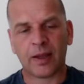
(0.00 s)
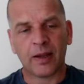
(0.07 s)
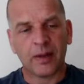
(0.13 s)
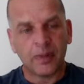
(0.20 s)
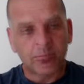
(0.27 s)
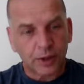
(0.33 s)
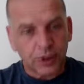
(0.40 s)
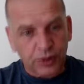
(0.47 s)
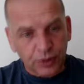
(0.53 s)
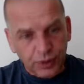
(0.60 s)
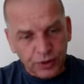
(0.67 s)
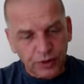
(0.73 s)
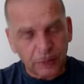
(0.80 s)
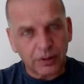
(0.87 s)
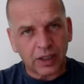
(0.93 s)
But you
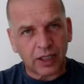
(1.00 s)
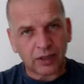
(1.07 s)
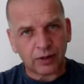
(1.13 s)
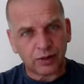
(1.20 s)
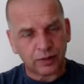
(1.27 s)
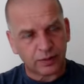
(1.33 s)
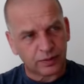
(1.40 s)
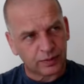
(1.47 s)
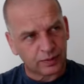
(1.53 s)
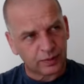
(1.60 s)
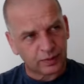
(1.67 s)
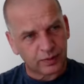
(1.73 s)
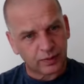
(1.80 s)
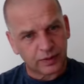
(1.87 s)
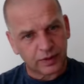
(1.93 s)
do know
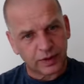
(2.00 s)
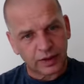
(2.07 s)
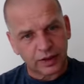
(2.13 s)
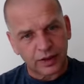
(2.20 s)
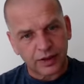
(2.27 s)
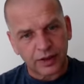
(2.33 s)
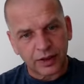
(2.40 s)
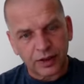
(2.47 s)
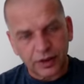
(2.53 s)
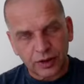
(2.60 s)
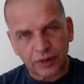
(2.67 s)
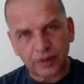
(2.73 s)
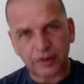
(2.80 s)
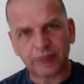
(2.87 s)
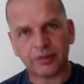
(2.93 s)
that
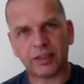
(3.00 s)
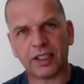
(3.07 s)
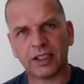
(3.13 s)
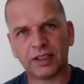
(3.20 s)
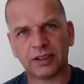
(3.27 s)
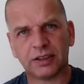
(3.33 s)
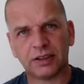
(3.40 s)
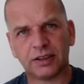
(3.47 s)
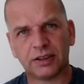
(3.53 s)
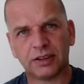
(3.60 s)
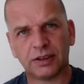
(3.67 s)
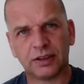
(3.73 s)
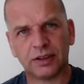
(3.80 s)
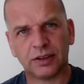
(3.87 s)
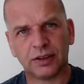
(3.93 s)
you're in range.
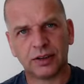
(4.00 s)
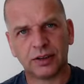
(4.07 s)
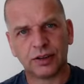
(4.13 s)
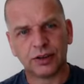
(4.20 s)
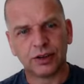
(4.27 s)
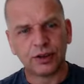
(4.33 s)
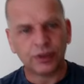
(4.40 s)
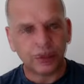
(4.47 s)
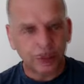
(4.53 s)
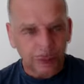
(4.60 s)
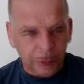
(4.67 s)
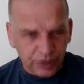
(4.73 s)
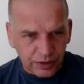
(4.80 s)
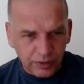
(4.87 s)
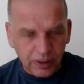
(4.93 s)
You
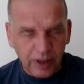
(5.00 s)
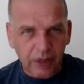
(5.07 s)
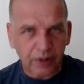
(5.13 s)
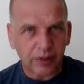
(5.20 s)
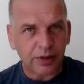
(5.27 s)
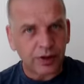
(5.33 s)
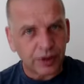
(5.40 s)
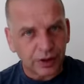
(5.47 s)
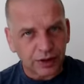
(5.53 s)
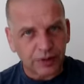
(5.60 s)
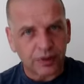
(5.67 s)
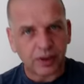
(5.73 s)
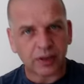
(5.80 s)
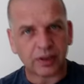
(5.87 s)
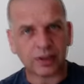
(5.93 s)
do know that you've
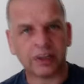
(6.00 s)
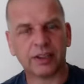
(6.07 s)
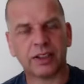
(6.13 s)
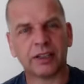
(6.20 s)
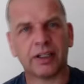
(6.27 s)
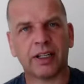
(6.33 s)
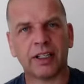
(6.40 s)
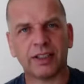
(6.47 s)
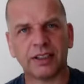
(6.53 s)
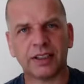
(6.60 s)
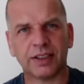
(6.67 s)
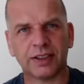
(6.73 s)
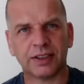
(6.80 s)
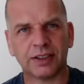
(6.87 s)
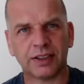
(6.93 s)
got the correct
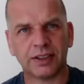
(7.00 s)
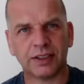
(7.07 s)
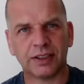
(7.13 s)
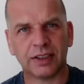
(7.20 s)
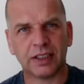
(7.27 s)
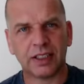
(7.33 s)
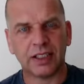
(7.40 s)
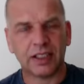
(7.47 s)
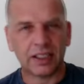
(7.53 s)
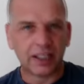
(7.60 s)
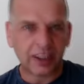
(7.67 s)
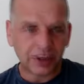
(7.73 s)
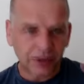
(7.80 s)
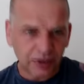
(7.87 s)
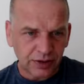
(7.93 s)
distance.
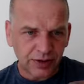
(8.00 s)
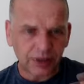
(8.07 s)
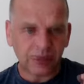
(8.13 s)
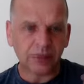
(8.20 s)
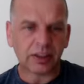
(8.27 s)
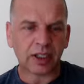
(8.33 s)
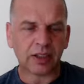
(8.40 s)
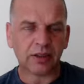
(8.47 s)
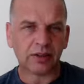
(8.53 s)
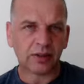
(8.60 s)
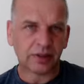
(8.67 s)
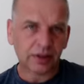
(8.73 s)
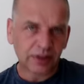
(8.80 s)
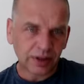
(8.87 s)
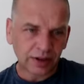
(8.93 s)
And you do know
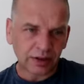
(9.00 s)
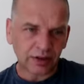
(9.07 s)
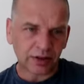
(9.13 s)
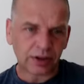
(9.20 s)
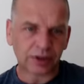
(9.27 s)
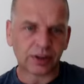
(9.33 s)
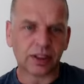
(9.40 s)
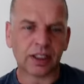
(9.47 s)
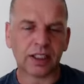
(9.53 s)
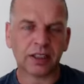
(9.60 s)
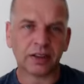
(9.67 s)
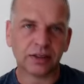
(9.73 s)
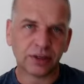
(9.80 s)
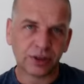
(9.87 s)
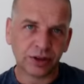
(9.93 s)
that your strike
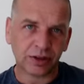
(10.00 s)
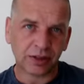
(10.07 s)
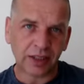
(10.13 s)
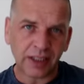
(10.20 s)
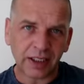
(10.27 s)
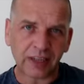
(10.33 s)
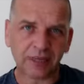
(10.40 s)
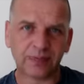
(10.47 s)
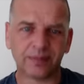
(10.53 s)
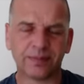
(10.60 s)
should hit.